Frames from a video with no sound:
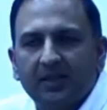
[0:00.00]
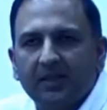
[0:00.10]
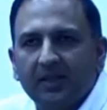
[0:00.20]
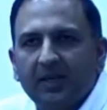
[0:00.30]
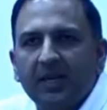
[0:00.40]

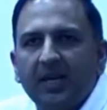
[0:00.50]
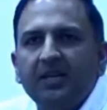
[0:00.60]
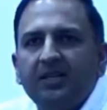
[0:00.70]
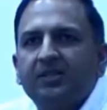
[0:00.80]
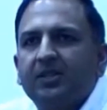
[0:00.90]
right,
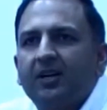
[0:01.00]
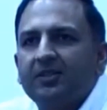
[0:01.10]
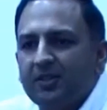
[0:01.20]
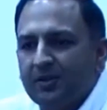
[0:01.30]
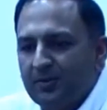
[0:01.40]
in
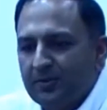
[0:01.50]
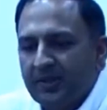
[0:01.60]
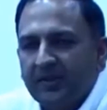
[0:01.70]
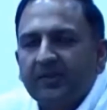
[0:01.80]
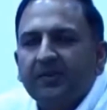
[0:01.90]
discharging your
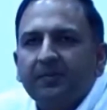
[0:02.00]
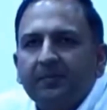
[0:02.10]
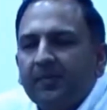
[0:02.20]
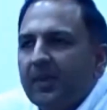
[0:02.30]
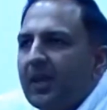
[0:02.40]
duties.
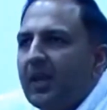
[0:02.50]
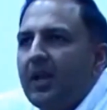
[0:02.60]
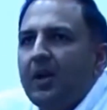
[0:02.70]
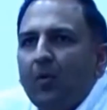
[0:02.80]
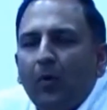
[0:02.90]

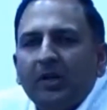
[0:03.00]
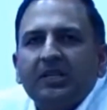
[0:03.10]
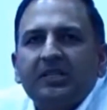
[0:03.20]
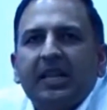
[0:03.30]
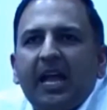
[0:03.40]

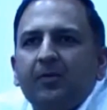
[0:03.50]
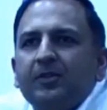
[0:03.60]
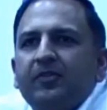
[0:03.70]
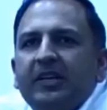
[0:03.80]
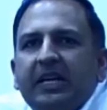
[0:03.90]
What does the
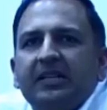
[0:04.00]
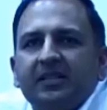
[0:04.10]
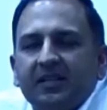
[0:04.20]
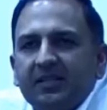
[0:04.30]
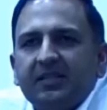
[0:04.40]
language of
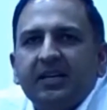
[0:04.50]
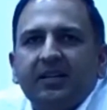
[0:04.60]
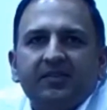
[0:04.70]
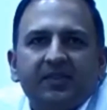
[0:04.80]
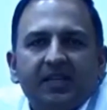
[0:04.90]

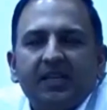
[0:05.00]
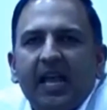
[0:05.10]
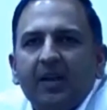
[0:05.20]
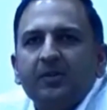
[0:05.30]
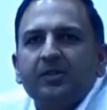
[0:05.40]
incentive say?
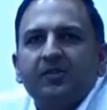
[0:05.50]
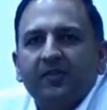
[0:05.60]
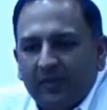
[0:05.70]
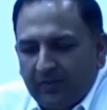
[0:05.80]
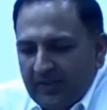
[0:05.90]
The language
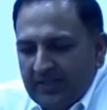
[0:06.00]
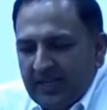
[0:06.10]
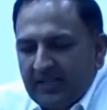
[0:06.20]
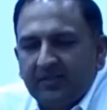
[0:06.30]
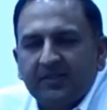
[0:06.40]
of
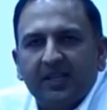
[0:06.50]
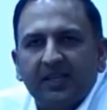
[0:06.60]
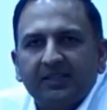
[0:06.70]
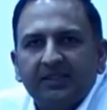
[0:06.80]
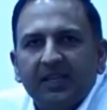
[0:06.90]
incentive
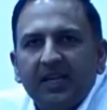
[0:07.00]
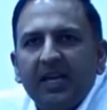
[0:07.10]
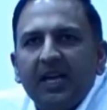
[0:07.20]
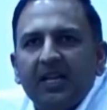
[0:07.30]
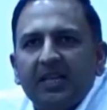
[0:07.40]
says
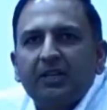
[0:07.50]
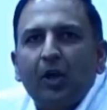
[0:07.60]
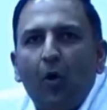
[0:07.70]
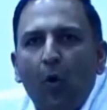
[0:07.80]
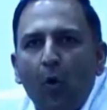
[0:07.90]

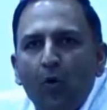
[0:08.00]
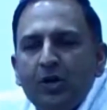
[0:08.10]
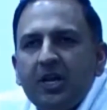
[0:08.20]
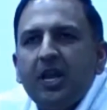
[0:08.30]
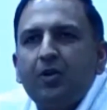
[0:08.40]
that the
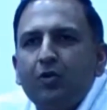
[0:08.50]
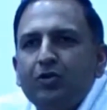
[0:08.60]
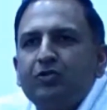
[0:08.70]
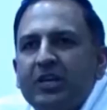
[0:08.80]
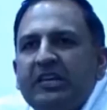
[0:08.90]
only
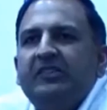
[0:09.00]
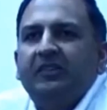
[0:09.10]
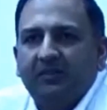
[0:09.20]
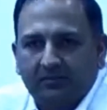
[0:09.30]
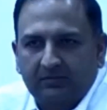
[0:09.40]
good
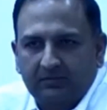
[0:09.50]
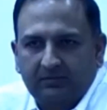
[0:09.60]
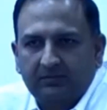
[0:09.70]
reason